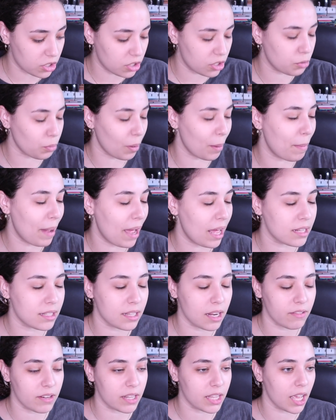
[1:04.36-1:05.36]
sweatpants
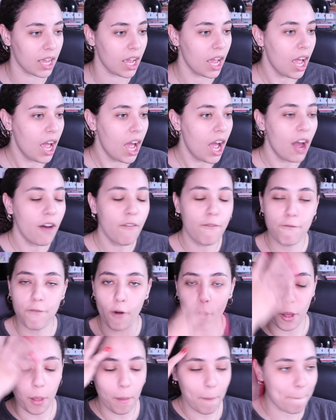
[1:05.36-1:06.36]
and everything, like
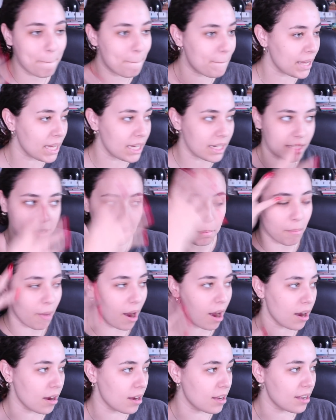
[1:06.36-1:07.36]
full beat
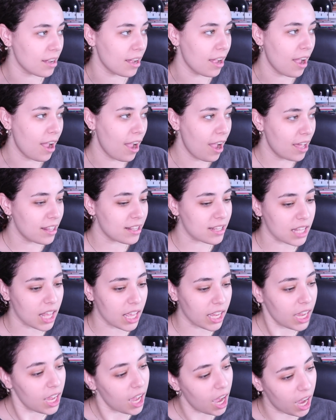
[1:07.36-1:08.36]
mug. And they're
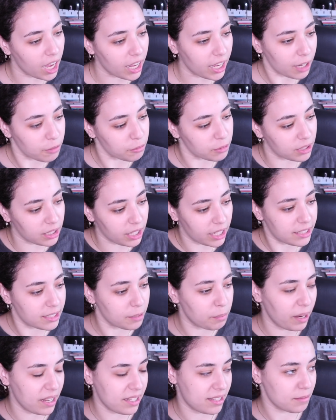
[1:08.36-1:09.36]
like, hi, I would like
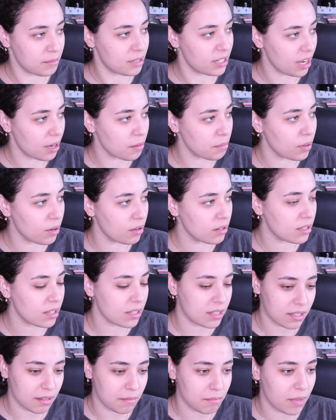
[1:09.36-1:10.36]
to buy some tampons
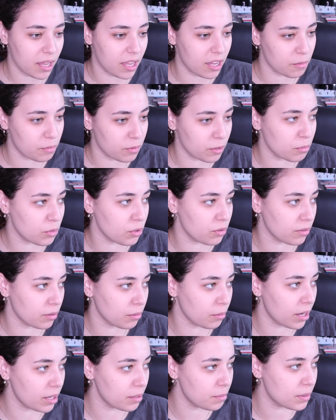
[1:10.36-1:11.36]
and some makeup removal
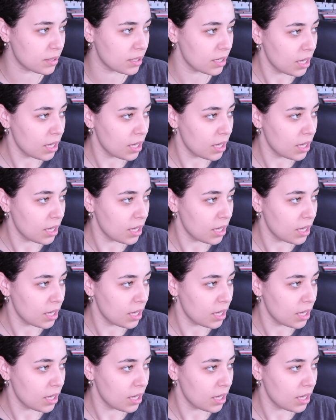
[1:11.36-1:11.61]
wipes.